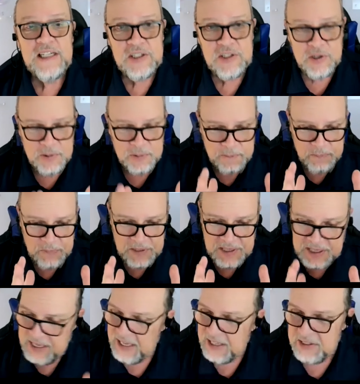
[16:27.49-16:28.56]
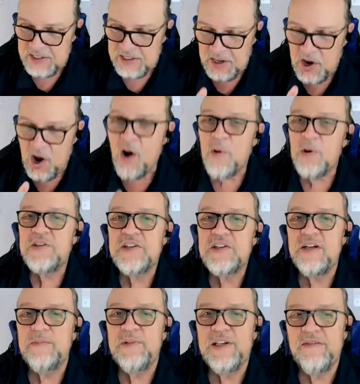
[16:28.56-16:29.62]
So it's always
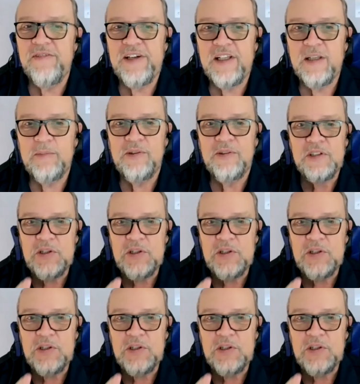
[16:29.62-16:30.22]
going to be available.